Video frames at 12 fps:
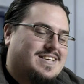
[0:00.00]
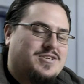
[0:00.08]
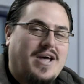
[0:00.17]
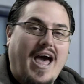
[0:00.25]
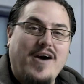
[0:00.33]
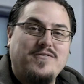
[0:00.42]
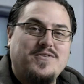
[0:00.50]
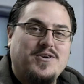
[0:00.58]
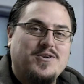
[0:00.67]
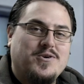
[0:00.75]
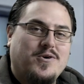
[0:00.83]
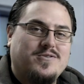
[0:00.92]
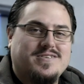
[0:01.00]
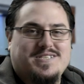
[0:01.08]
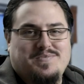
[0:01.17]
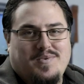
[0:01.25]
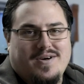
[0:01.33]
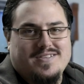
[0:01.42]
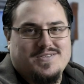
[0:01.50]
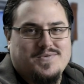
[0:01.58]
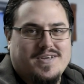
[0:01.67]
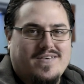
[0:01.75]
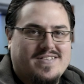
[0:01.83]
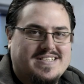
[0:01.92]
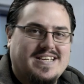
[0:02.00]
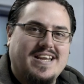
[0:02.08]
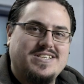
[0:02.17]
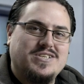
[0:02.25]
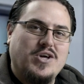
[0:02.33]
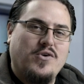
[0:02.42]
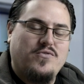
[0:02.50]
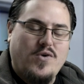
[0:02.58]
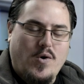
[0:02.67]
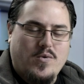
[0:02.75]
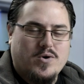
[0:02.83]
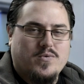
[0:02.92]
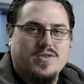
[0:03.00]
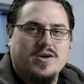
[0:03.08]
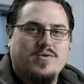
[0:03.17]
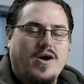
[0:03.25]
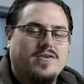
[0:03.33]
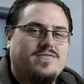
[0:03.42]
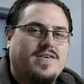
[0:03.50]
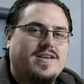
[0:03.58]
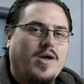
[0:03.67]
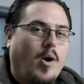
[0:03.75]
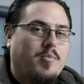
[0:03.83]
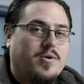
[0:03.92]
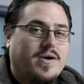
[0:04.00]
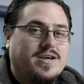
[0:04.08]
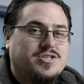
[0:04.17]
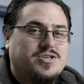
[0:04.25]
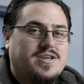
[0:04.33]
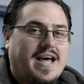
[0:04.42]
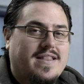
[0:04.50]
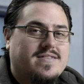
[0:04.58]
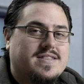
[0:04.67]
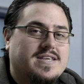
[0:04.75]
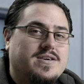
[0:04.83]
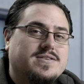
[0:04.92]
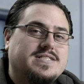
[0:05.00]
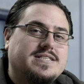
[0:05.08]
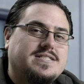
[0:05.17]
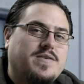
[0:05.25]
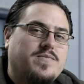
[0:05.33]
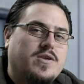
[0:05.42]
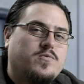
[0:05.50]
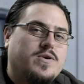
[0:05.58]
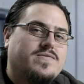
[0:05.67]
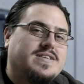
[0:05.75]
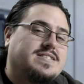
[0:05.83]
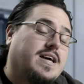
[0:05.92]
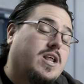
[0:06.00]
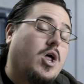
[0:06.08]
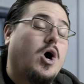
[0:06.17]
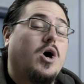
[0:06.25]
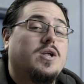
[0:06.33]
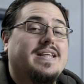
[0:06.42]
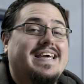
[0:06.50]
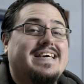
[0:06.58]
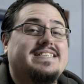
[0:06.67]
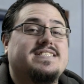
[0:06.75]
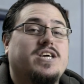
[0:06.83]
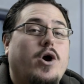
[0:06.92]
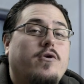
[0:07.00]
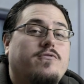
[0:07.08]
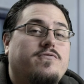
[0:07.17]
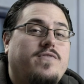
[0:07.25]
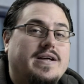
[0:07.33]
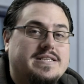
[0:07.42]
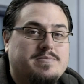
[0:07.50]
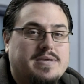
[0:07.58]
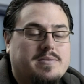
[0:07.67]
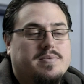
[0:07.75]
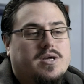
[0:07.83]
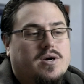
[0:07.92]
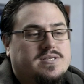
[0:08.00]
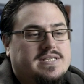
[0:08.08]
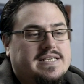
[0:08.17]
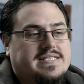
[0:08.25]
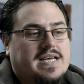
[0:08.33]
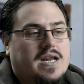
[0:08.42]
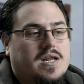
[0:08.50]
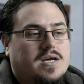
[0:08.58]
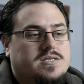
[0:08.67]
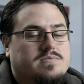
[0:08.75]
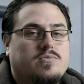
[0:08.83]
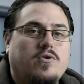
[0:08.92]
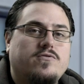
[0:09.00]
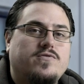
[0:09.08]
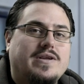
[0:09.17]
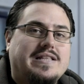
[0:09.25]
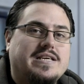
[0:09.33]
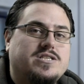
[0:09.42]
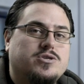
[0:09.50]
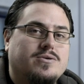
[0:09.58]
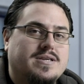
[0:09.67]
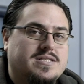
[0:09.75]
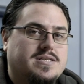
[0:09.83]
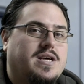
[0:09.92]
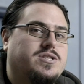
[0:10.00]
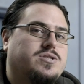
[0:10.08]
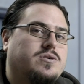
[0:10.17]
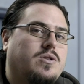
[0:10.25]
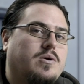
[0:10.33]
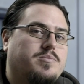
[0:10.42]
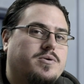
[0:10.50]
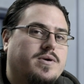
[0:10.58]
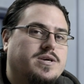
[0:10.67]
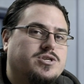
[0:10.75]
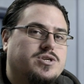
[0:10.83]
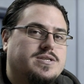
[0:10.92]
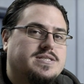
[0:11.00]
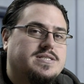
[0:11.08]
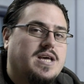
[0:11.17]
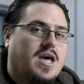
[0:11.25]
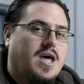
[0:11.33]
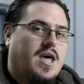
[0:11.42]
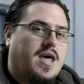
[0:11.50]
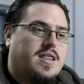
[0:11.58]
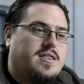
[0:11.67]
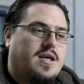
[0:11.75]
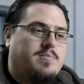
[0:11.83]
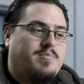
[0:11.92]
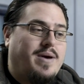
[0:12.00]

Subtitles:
So after your response, we have decided to go forward with a crowdfunding operation, and the system that we've decided on is GoFundMe because it is a lot more friendly to international operations than